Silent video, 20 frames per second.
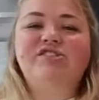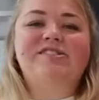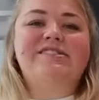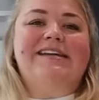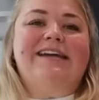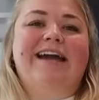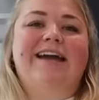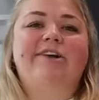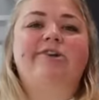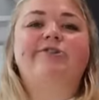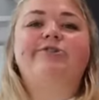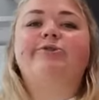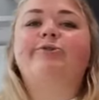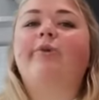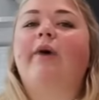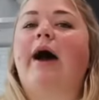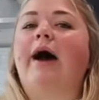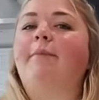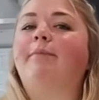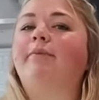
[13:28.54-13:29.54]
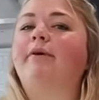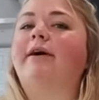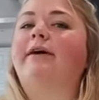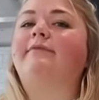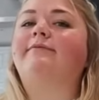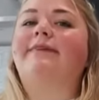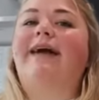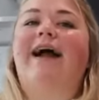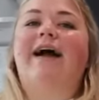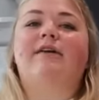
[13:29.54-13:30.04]
just say I grew up
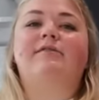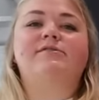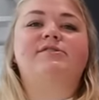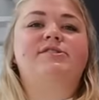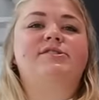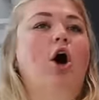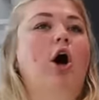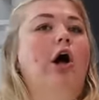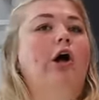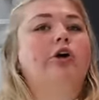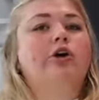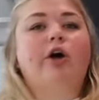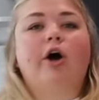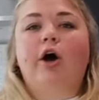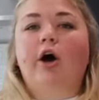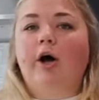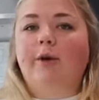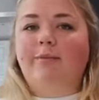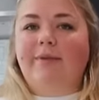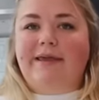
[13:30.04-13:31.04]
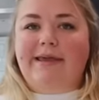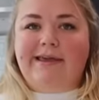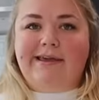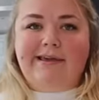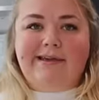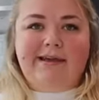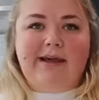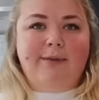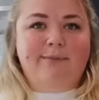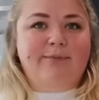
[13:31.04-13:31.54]
around alcohol
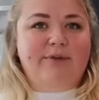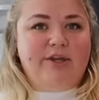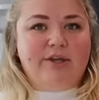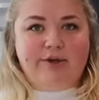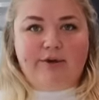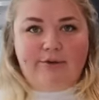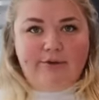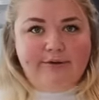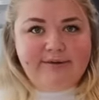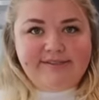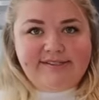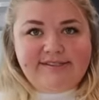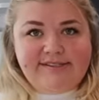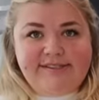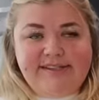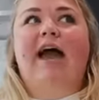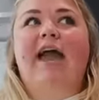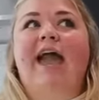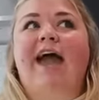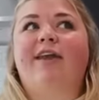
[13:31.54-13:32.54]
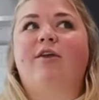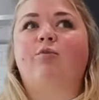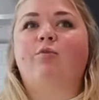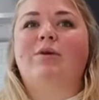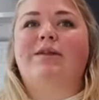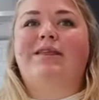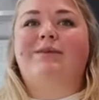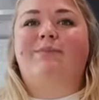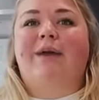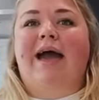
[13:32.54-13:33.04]
being abused. I had a
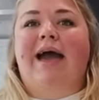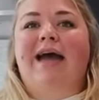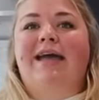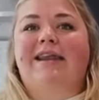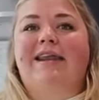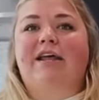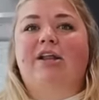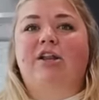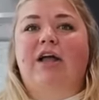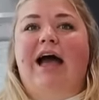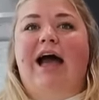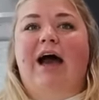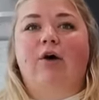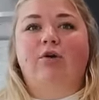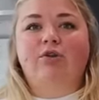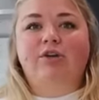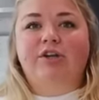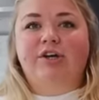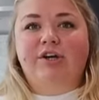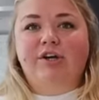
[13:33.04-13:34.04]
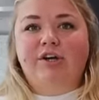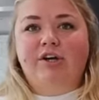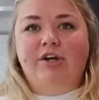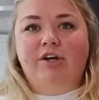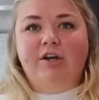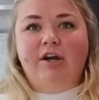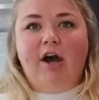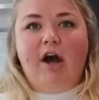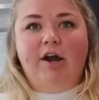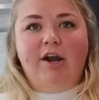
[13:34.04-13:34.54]
really bad outlook
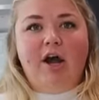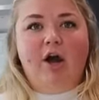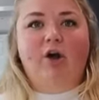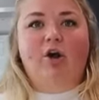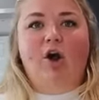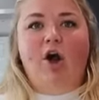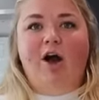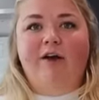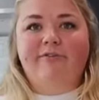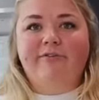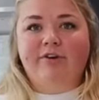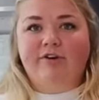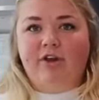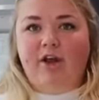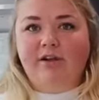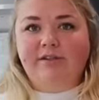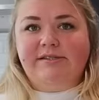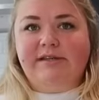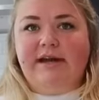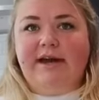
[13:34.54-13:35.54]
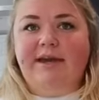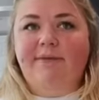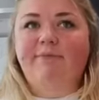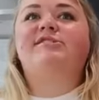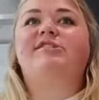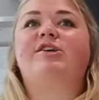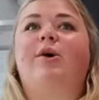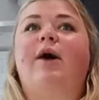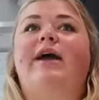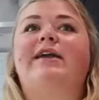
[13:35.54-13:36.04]
on alcohol for a long time.
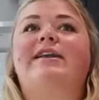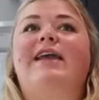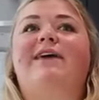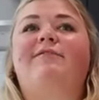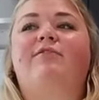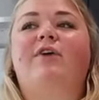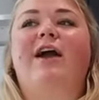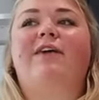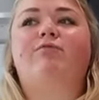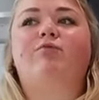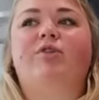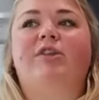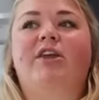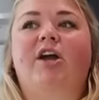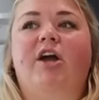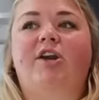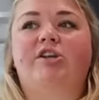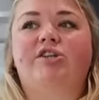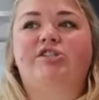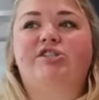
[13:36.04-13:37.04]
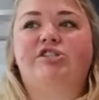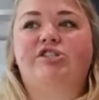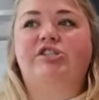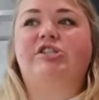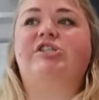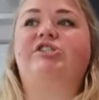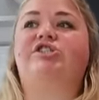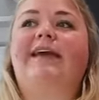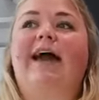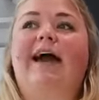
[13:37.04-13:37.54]
So I never have really
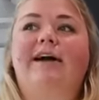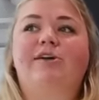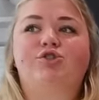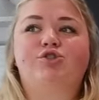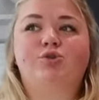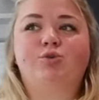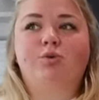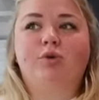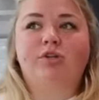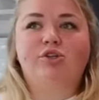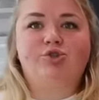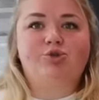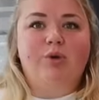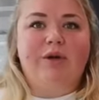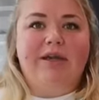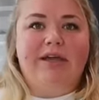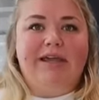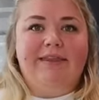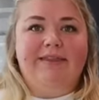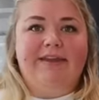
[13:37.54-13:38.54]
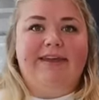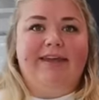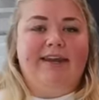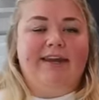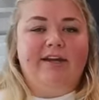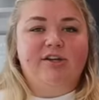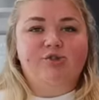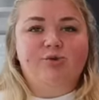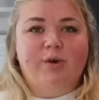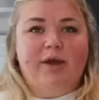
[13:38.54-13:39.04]
understood casual drinking, like
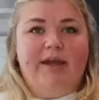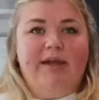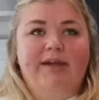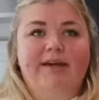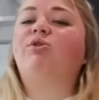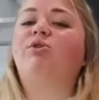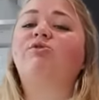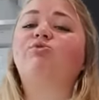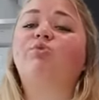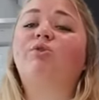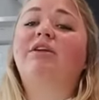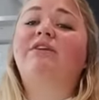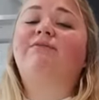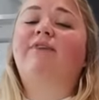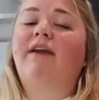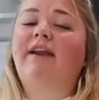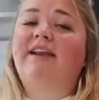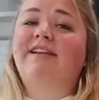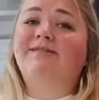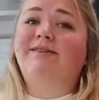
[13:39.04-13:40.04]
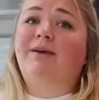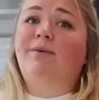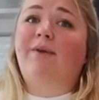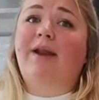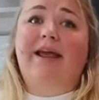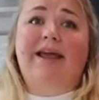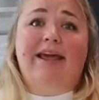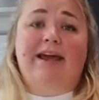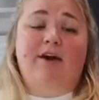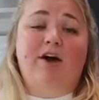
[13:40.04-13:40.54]
getting a drink. So it's really funny to me when
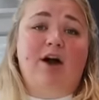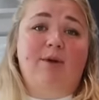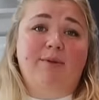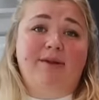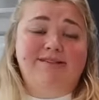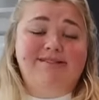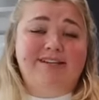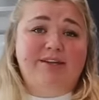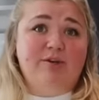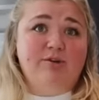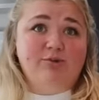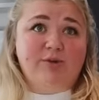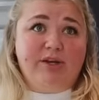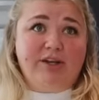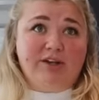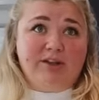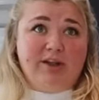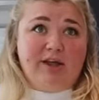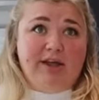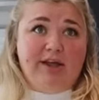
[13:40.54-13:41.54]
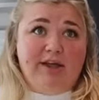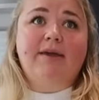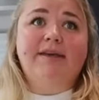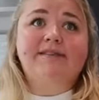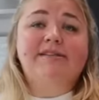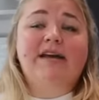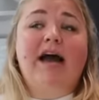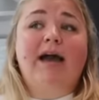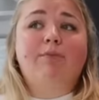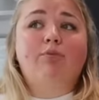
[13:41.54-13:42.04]
I get comments like you drink a lot.
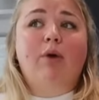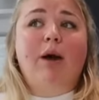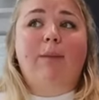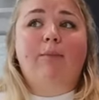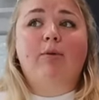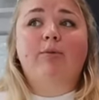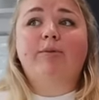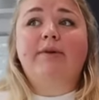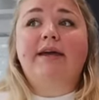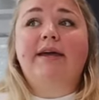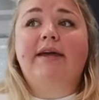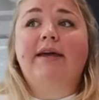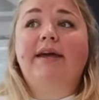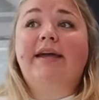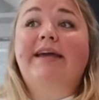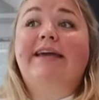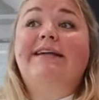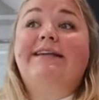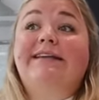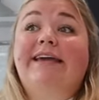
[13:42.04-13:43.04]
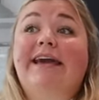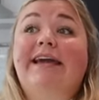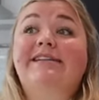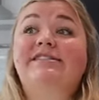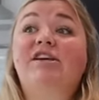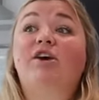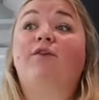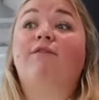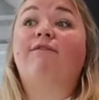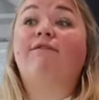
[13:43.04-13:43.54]
Because I probably
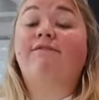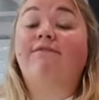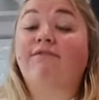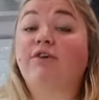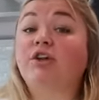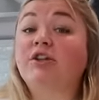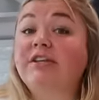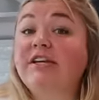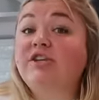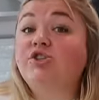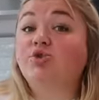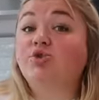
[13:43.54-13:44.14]
get fully